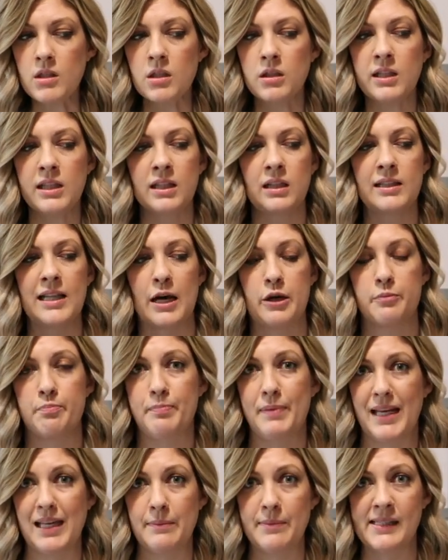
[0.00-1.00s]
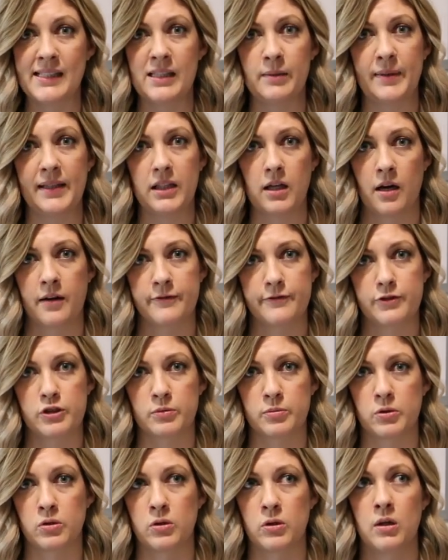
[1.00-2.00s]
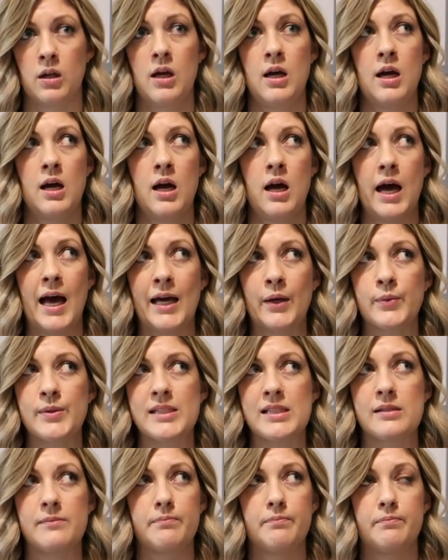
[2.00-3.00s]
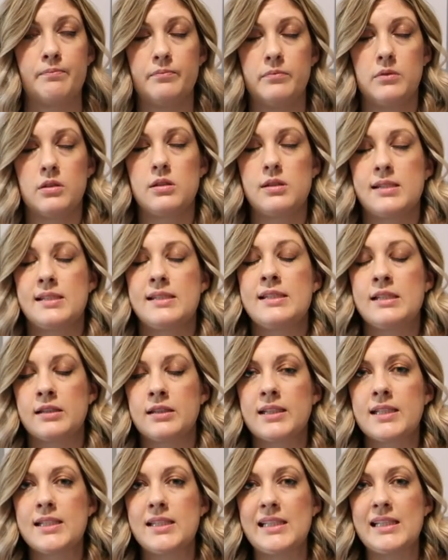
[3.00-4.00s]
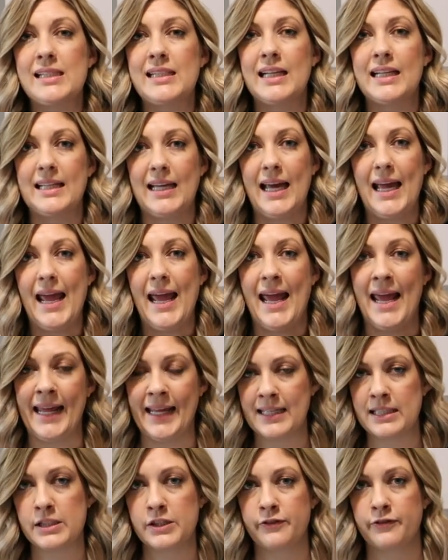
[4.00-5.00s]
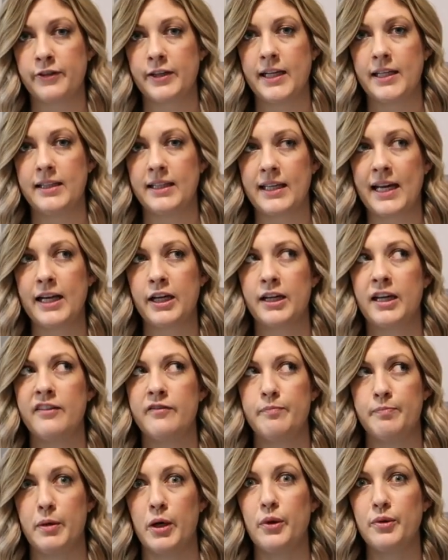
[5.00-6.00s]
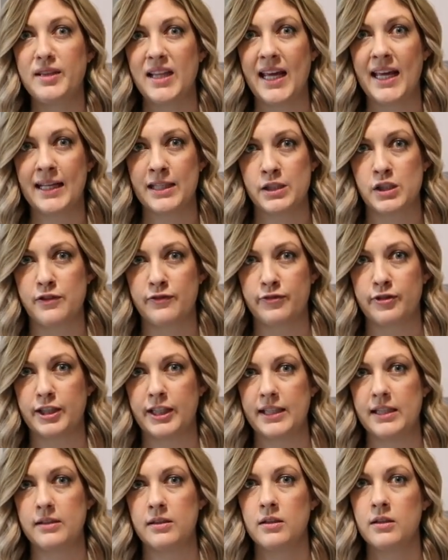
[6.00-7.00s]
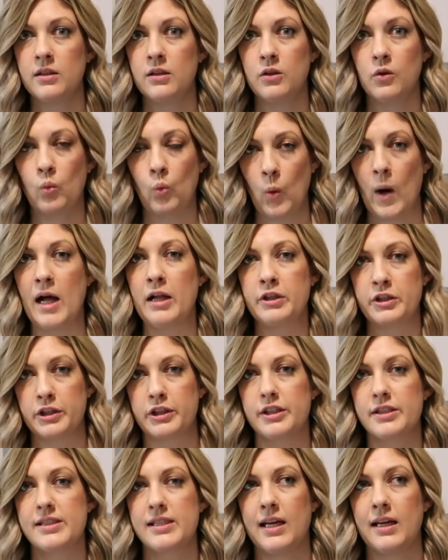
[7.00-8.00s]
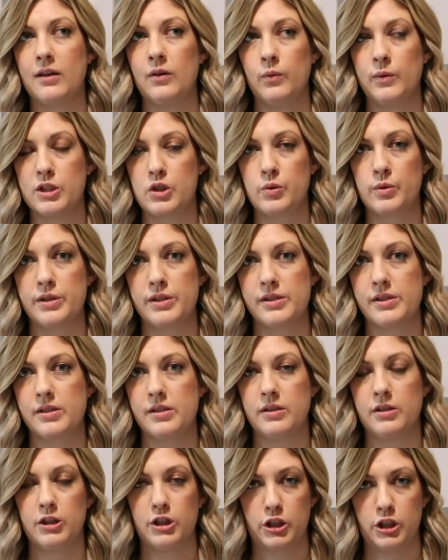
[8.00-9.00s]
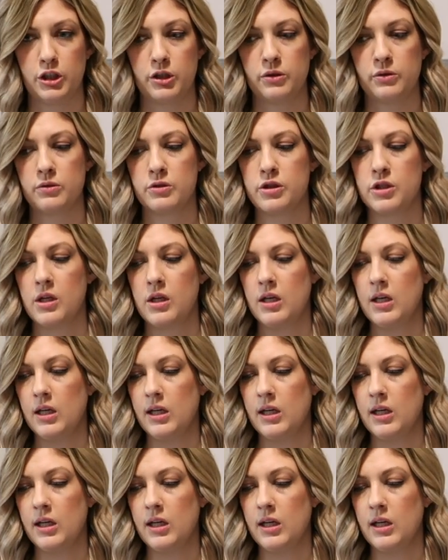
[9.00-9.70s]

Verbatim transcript: It allowed baby to be comfortable. I was seriously like hands-free. Like I could have both hands free while nursing, which was huge.